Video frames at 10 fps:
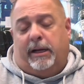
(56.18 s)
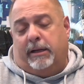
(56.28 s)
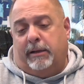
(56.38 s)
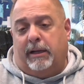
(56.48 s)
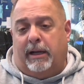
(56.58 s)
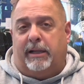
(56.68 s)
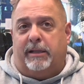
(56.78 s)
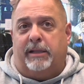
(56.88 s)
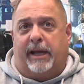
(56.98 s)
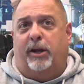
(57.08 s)
So
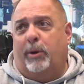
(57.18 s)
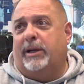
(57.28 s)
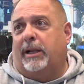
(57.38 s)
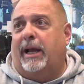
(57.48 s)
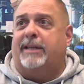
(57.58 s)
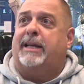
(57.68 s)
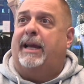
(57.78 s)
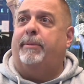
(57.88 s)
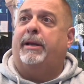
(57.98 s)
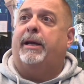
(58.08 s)
they're going to win the last
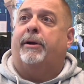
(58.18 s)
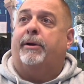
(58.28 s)
game of the year.